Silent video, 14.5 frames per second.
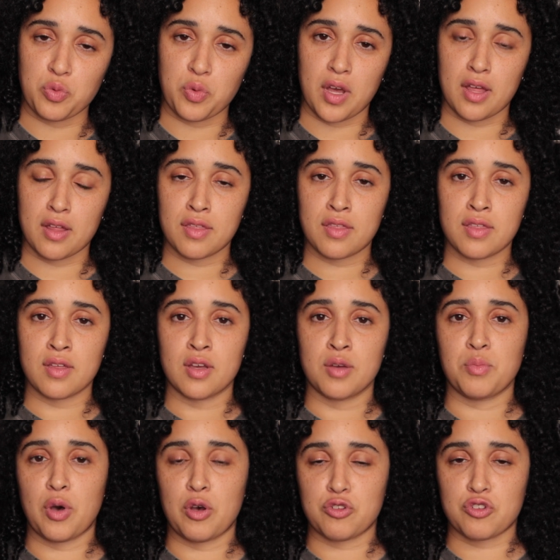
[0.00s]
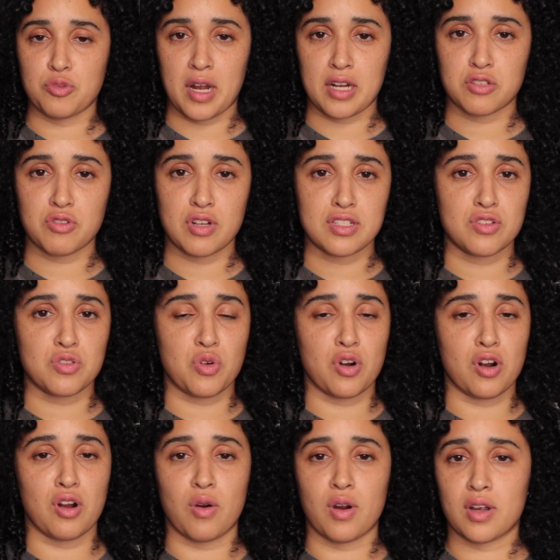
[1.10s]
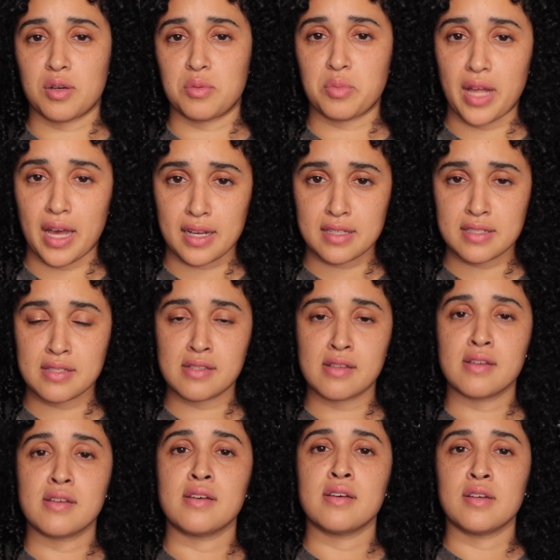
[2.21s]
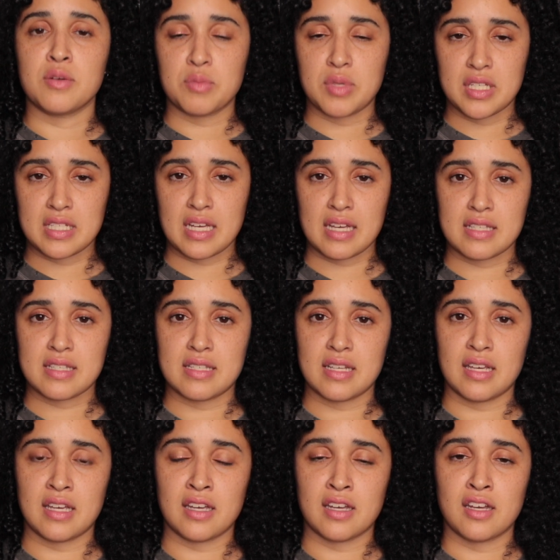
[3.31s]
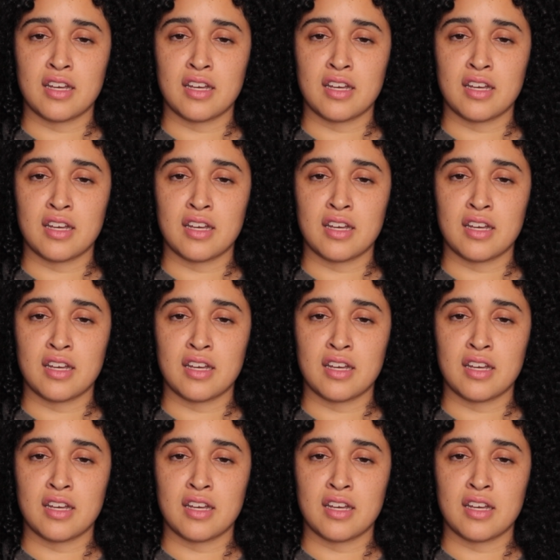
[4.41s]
with post-traumatic stress disorder or complex PTSD,